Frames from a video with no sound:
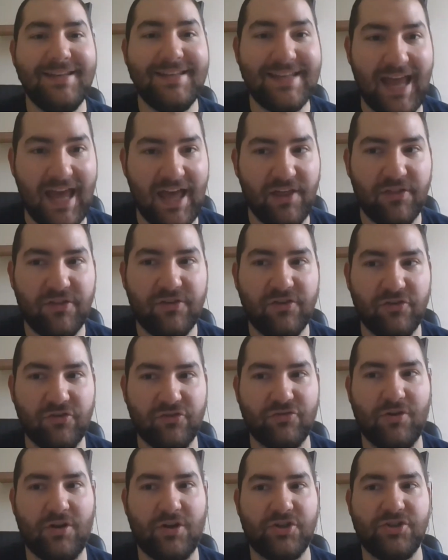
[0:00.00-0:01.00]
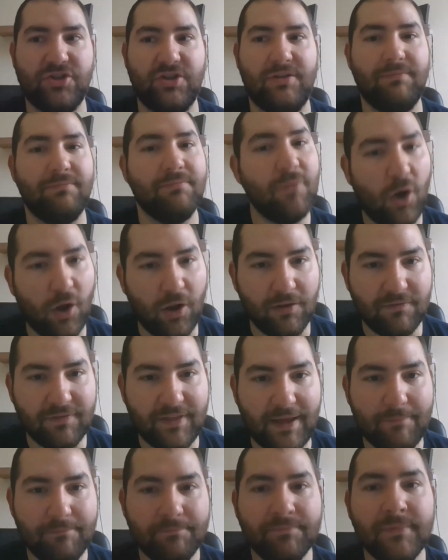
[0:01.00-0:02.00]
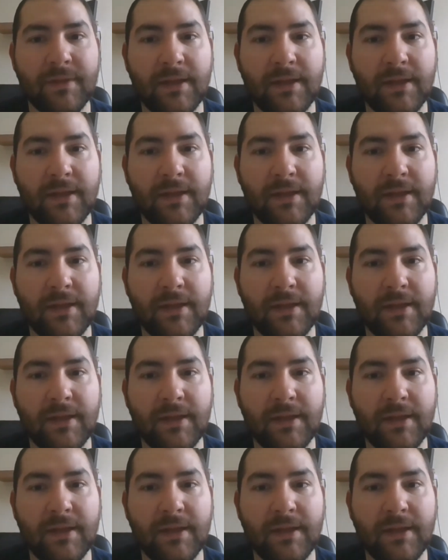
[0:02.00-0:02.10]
death, destruction, all of that.